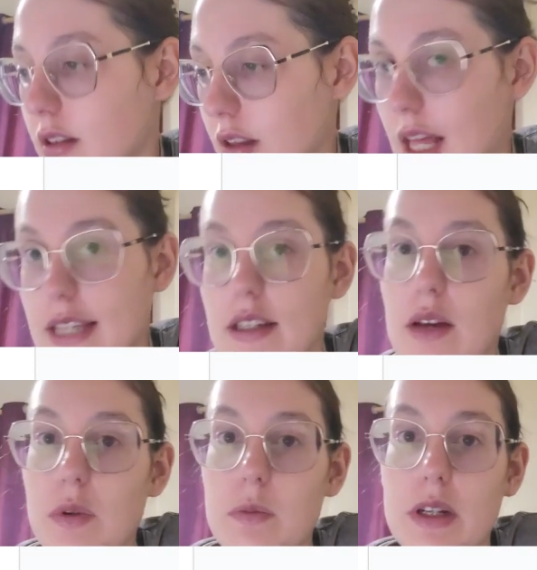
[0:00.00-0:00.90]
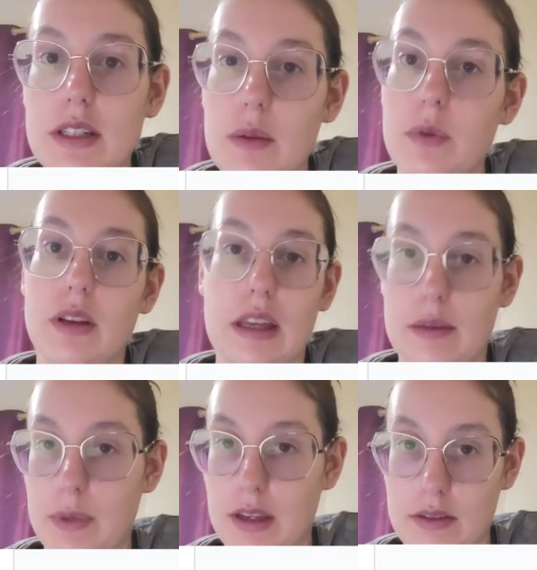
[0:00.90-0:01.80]
Last night was booked separately
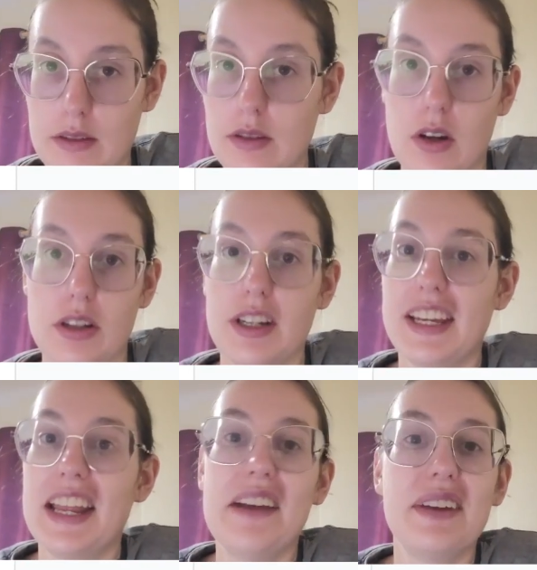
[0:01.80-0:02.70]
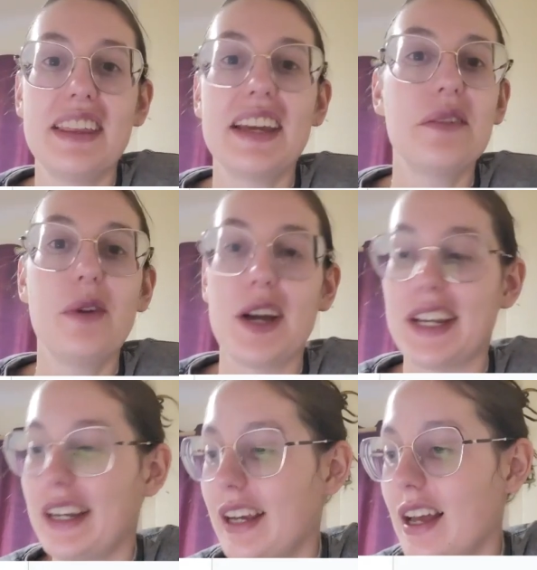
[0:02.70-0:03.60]
because it's hard to get everything in one.
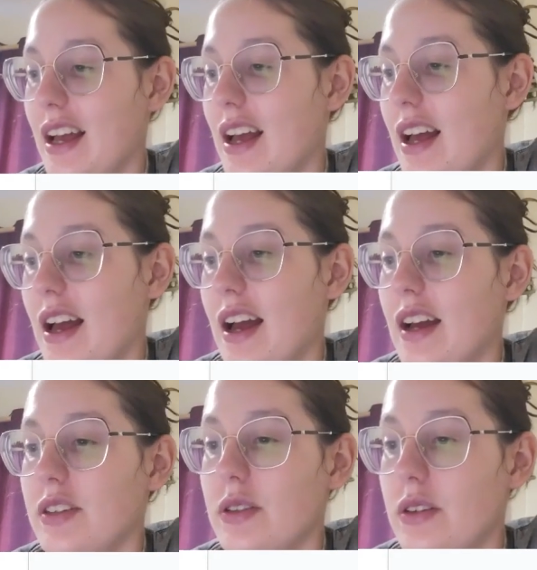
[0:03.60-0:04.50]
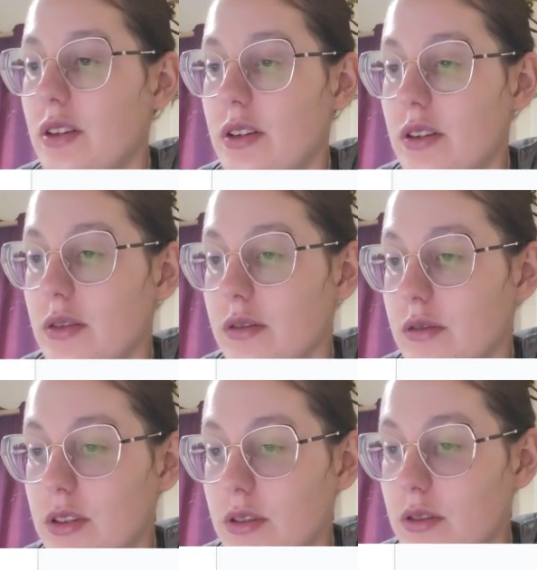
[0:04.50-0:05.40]

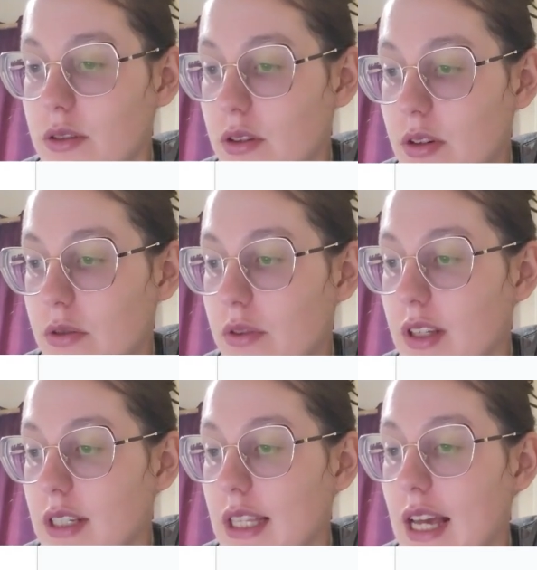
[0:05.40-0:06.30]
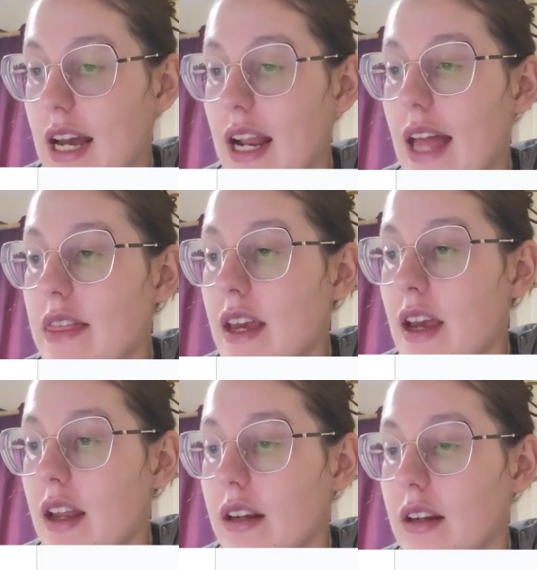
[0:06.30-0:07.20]
Things like that. And
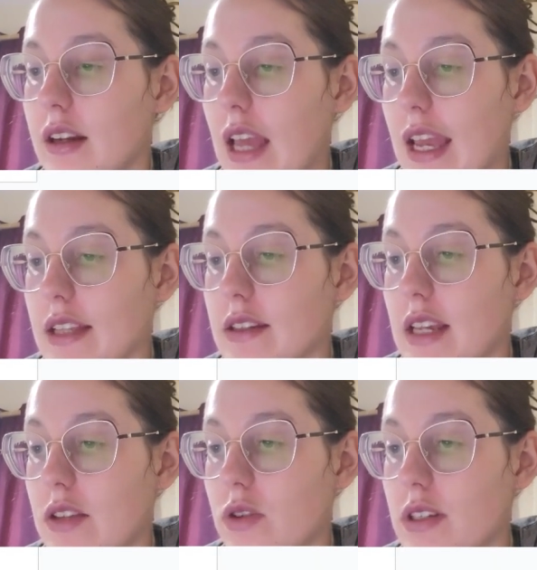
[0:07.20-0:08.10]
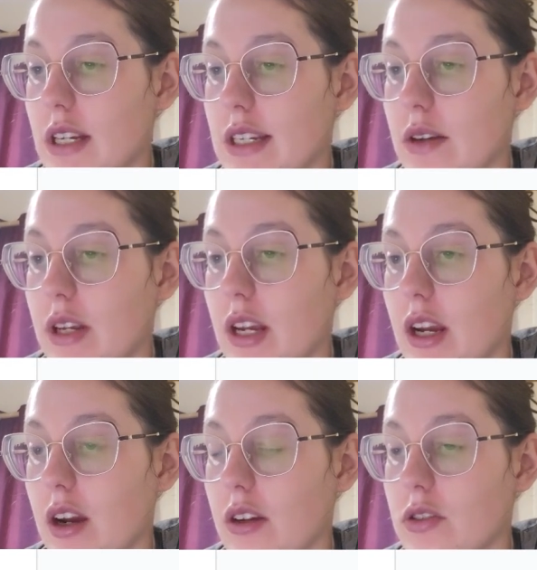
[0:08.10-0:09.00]
then it gets interesting down
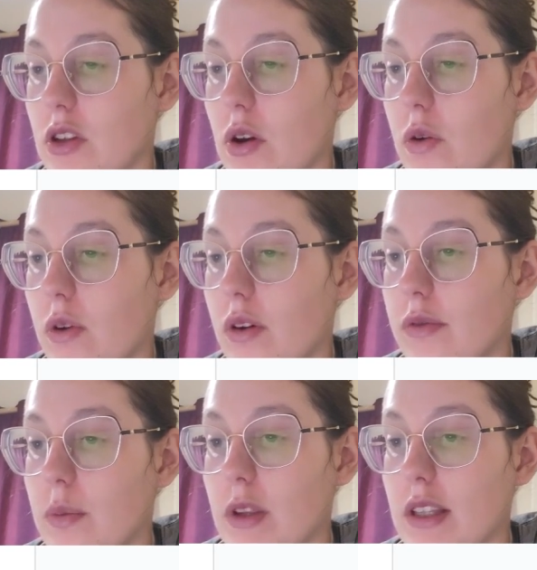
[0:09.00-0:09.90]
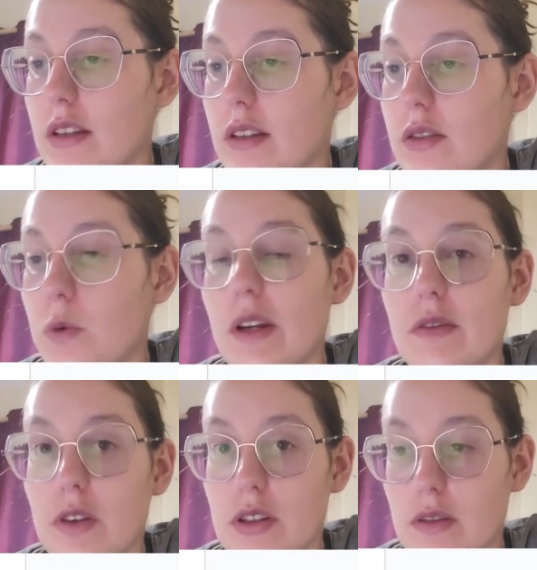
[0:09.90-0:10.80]
here. So from the
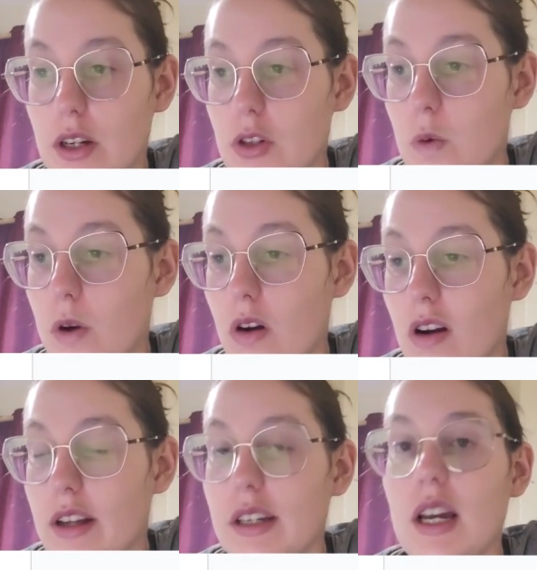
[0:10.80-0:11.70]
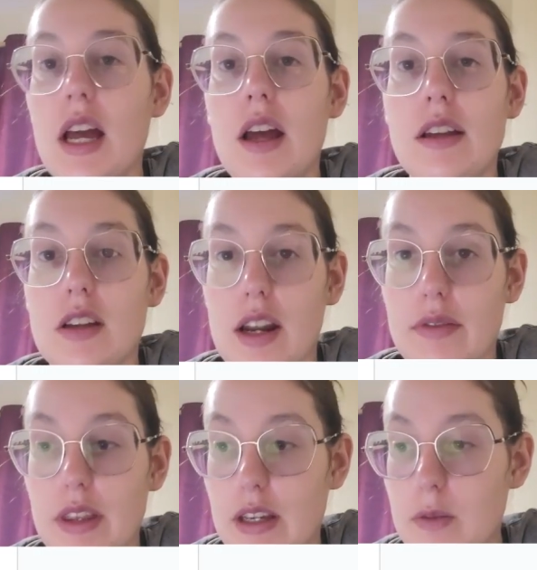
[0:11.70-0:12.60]
21st of October on, not
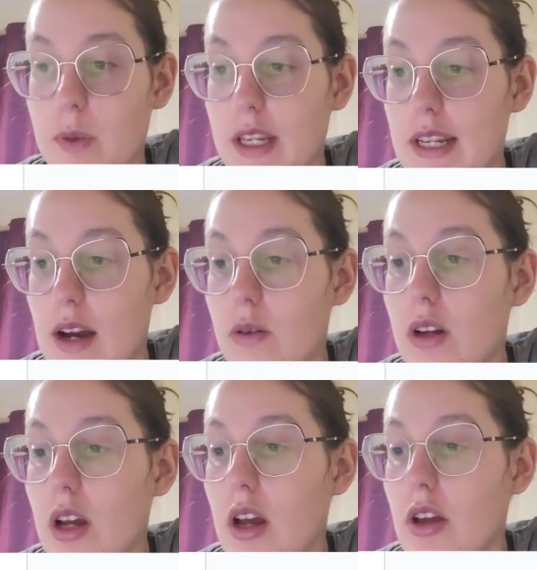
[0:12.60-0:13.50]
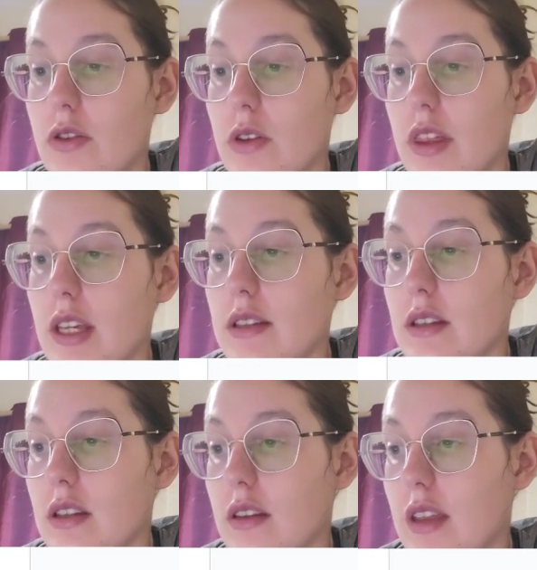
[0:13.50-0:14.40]
everything is planned out. So things
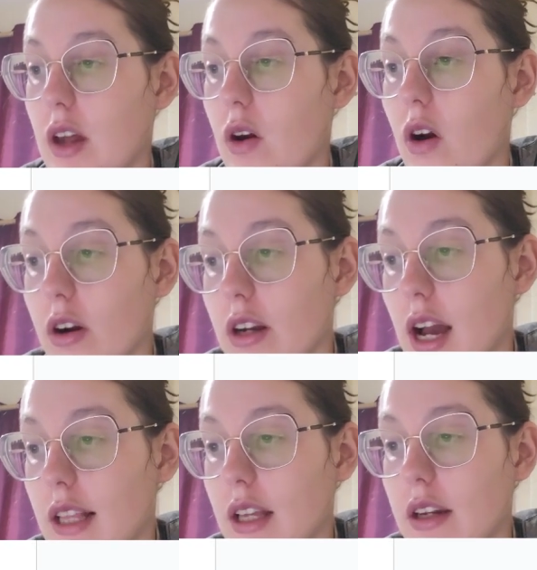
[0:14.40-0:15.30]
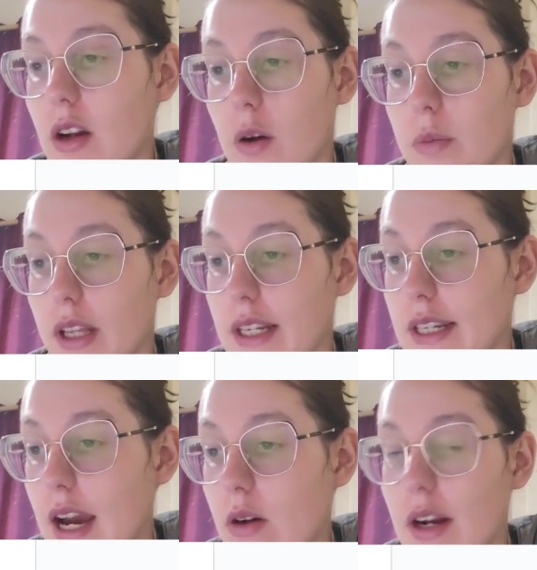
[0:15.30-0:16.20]
that aren't highlighted are planned
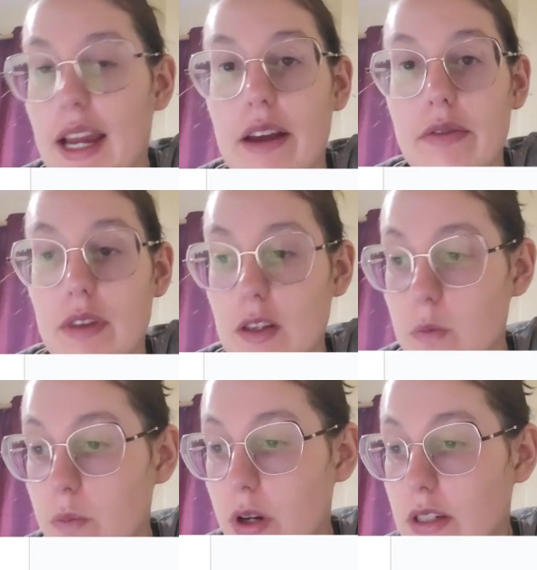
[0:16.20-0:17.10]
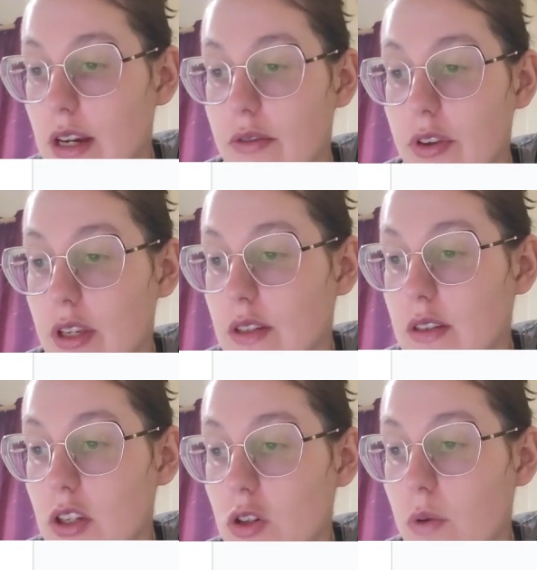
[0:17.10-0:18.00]
out. I have things booked, everything's
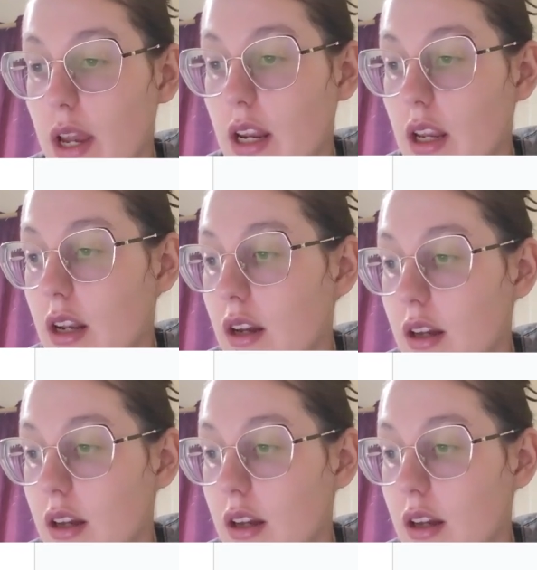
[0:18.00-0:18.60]
situated.